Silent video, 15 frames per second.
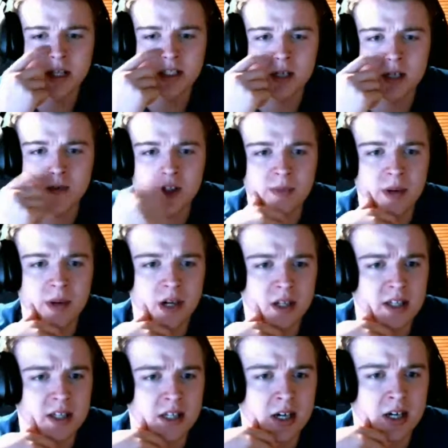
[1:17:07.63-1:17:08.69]
left on this
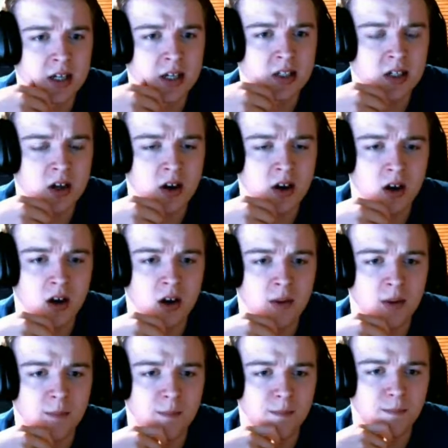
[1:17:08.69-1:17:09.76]
podcast, guys. I
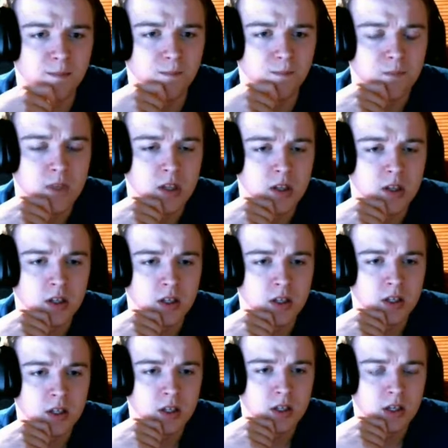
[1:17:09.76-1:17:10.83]

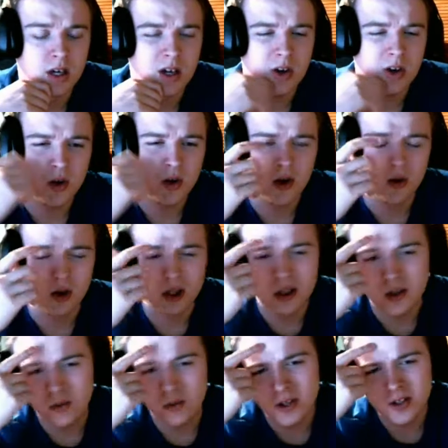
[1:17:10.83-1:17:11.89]
don't know
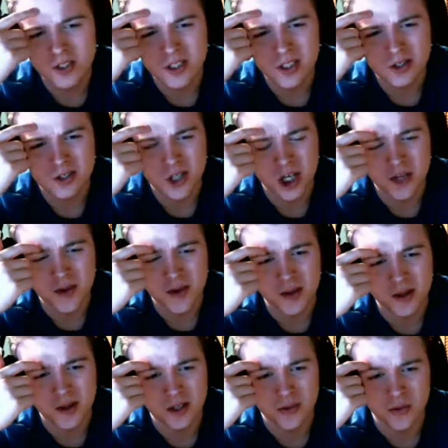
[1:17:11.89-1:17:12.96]
what else is there to talk
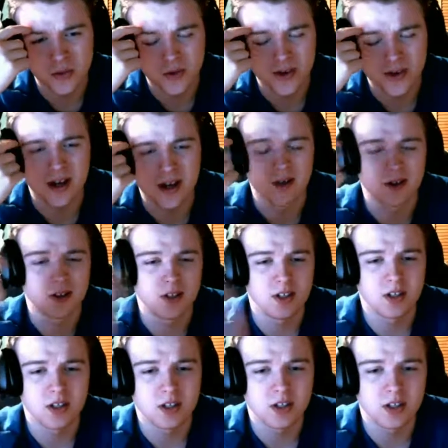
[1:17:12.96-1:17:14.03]
about WWE right now.
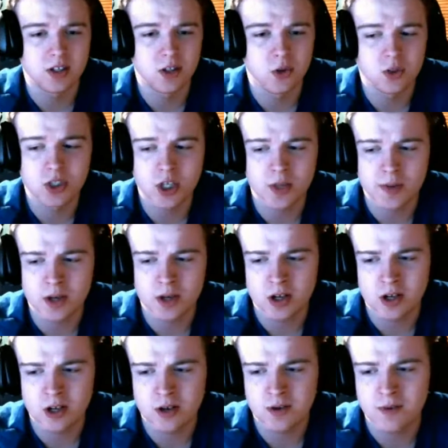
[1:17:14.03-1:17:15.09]
You want to talk
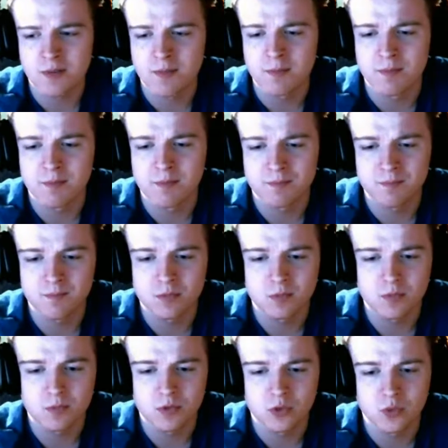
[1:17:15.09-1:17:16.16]
about
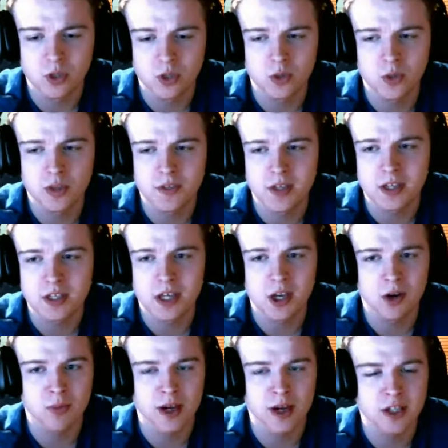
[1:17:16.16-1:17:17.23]
when do we think
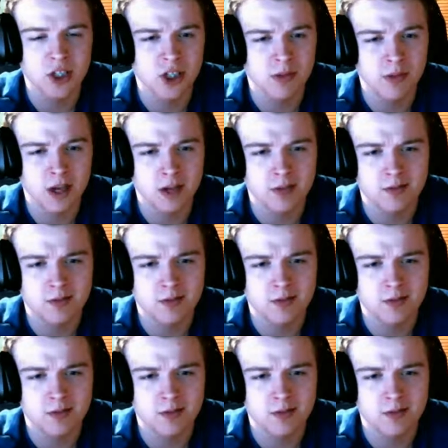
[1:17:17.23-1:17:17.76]
Daniel Bryan should come back?